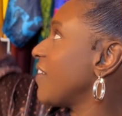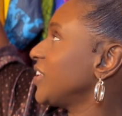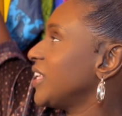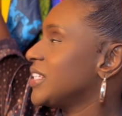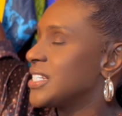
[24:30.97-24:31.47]

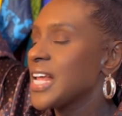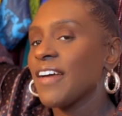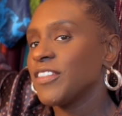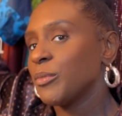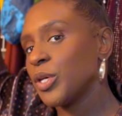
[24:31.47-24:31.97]
everything didn't
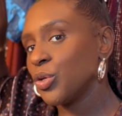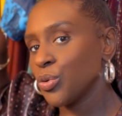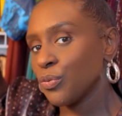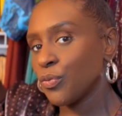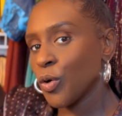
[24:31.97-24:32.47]
have to be
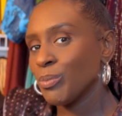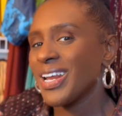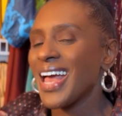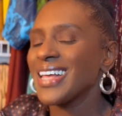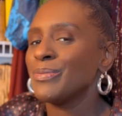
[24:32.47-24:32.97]
uniform, but
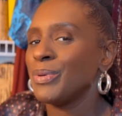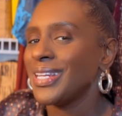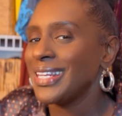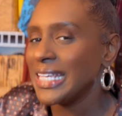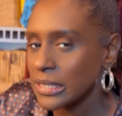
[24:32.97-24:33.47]
it had to be
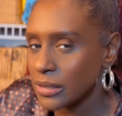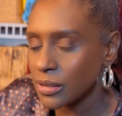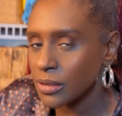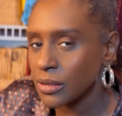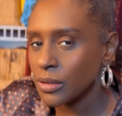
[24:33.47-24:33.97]
neat,
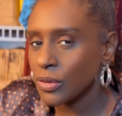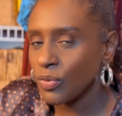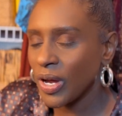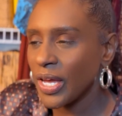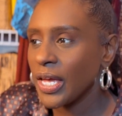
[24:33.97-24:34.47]

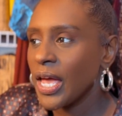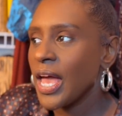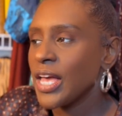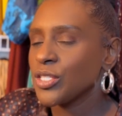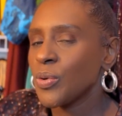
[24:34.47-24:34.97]
right?
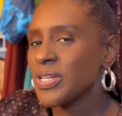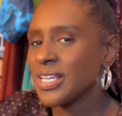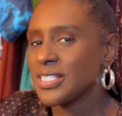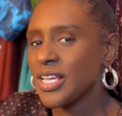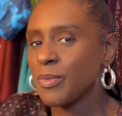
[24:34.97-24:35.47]
And so, as
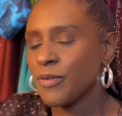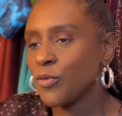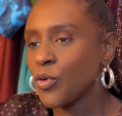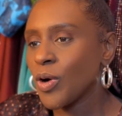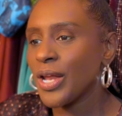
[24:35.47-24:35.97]
I said
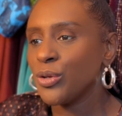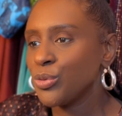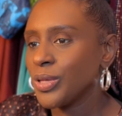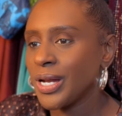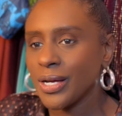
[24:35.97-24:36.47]
before, I
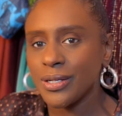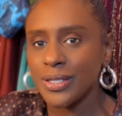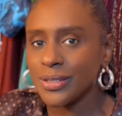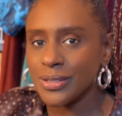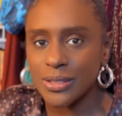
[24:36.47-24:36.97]
knew that I
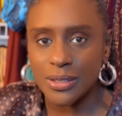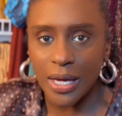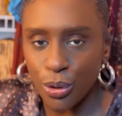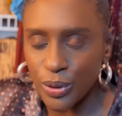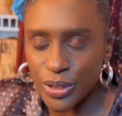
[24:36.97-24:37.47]
couldn't just
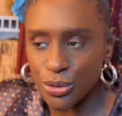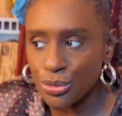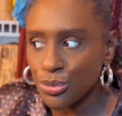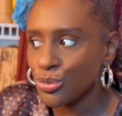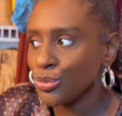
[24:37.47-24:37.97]
go
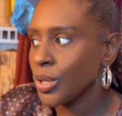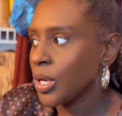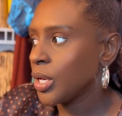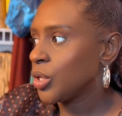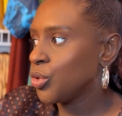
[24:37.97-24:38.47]
into,
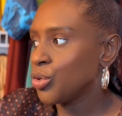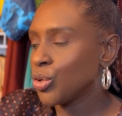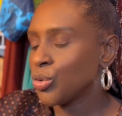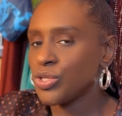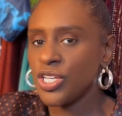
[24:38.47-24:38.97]
you
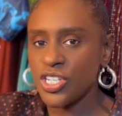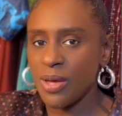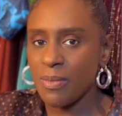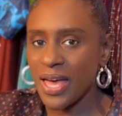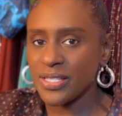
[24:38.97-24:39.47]
know,
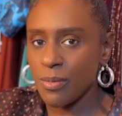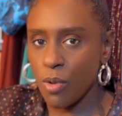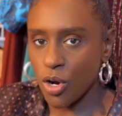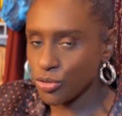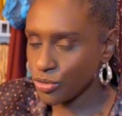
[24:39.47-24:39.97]
TJ Maxx and
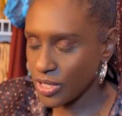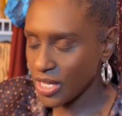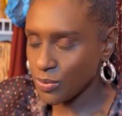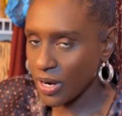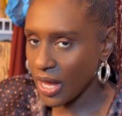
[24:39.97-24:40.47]
Marshalls,
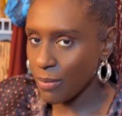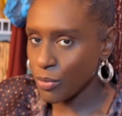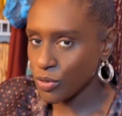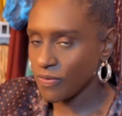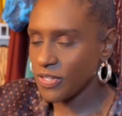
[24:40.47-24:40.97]
that's where I got
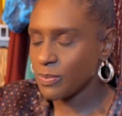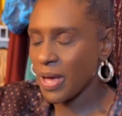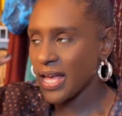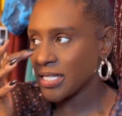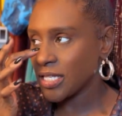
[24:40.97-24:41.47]
most of these
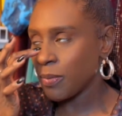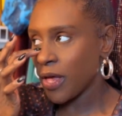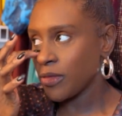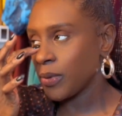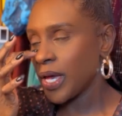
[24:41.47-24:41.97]
baskets,
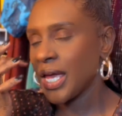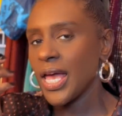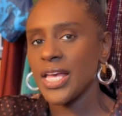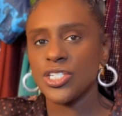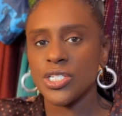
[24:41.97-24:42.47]
by the way,
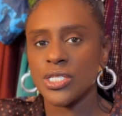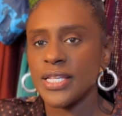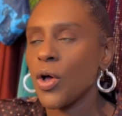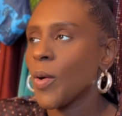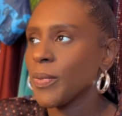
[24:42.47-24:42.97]
and just
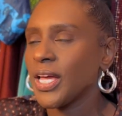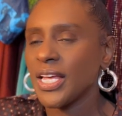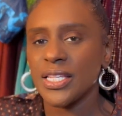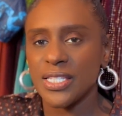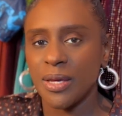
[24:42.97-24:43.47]
say, oh, I'm going to
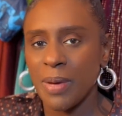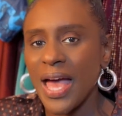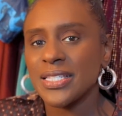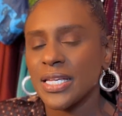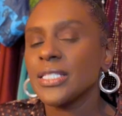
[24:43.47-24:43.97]
get the same
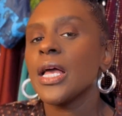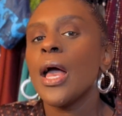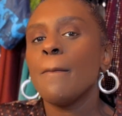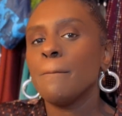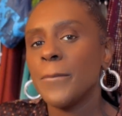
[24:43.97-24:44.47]
basket.
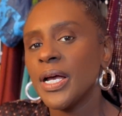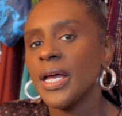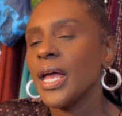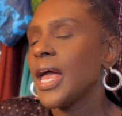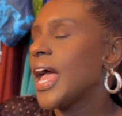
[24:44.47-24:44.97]

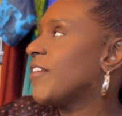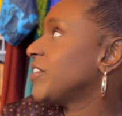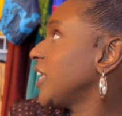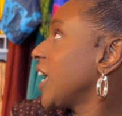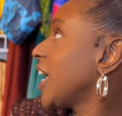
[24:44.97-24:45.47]
But
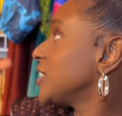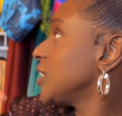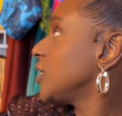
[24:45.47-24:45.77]
everything had to